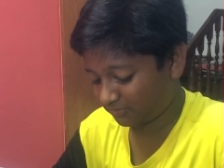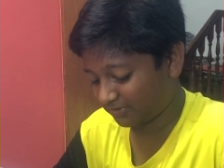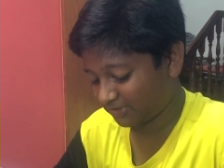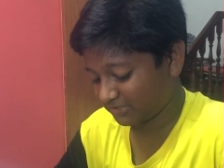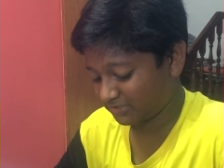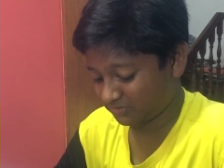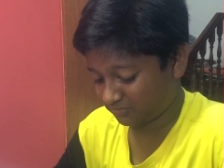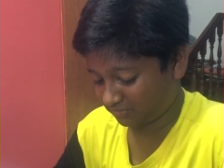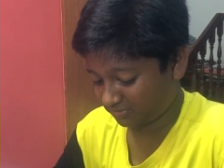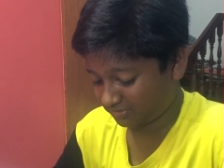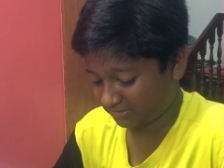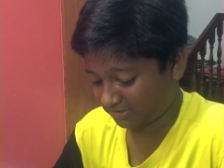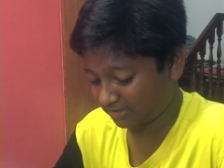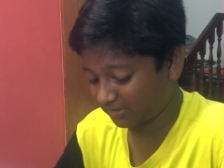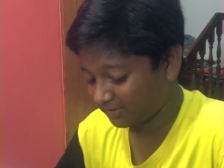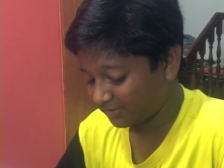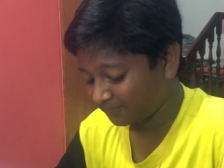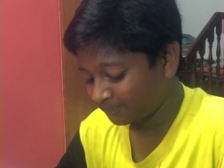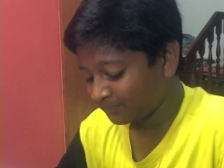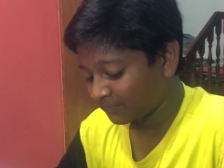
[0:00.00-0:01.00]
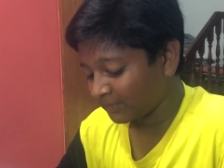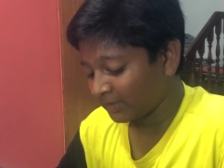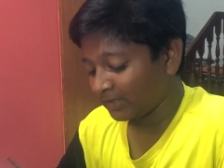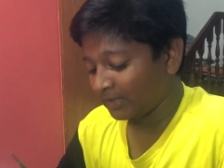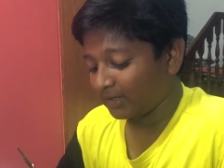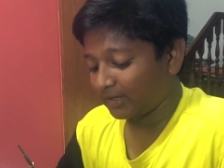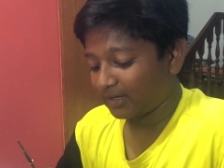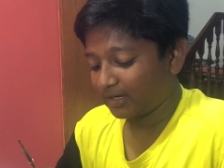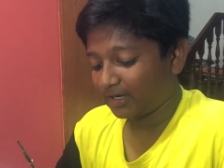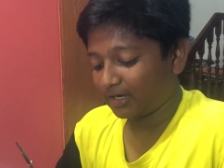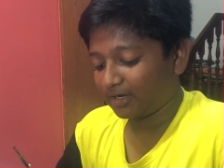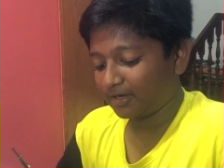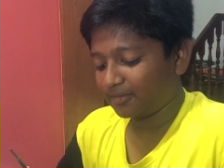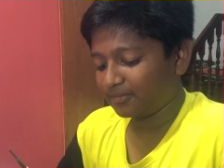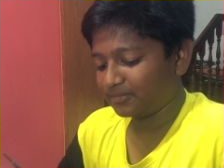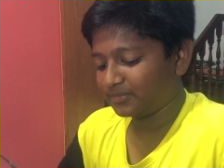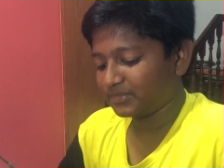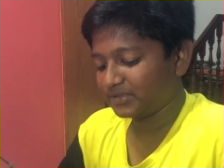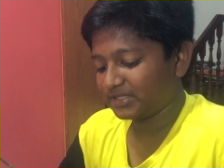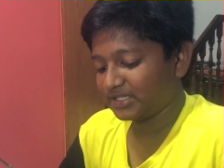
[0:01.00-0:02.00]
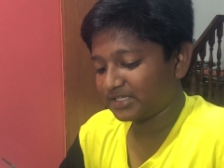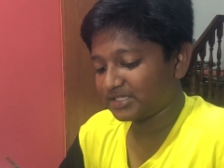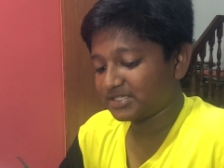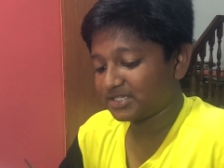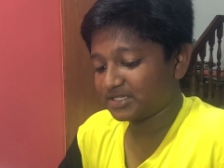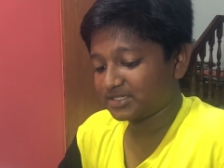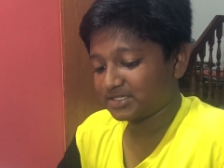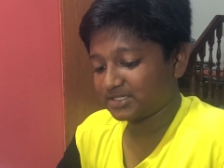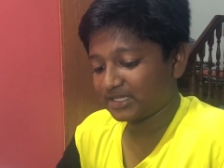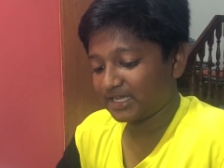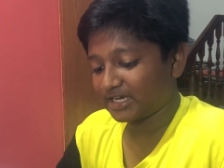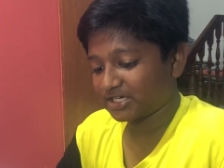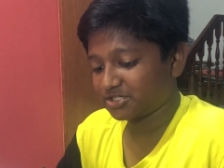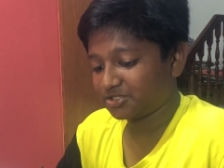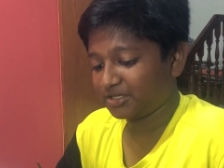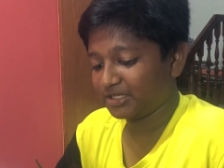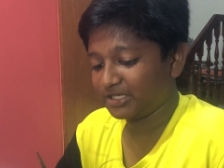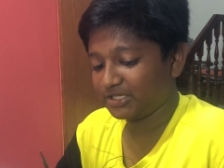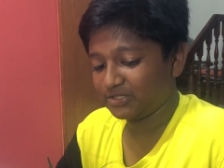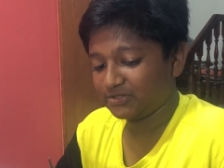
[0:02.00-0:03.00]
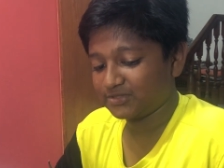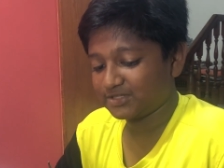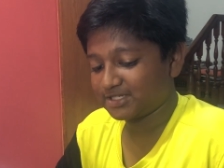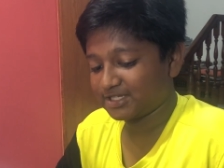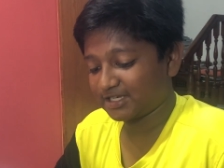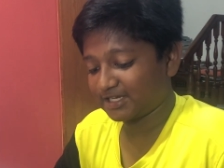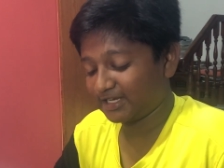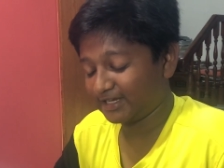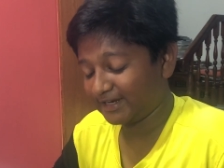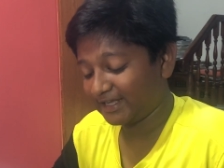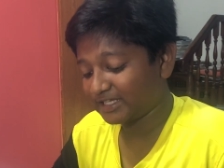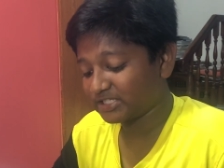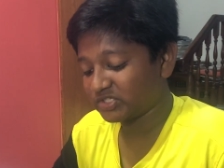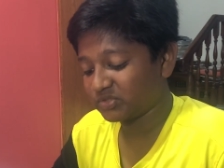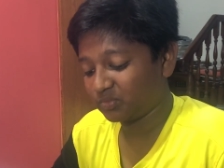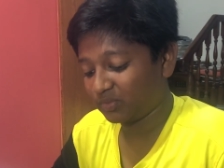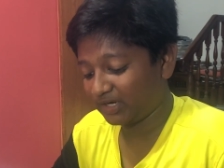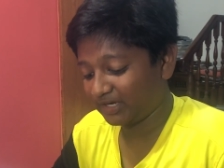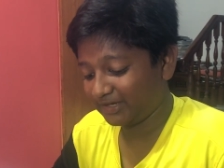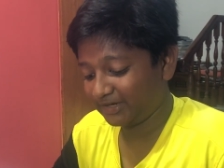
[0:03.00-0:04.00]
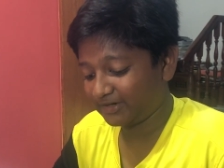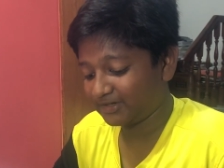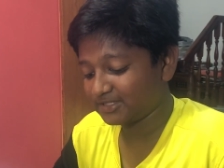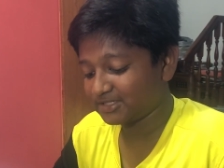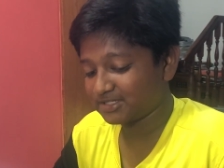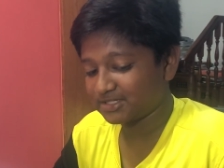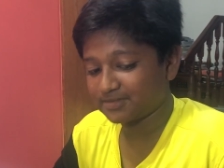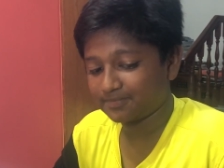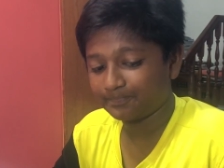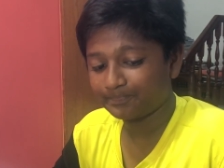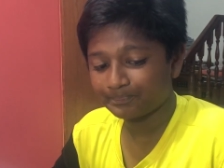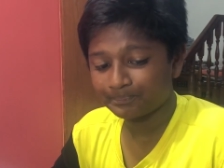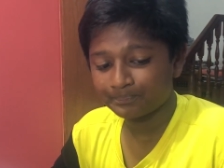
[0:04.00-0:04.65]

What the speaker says: or solder. This is actually used to connect wires.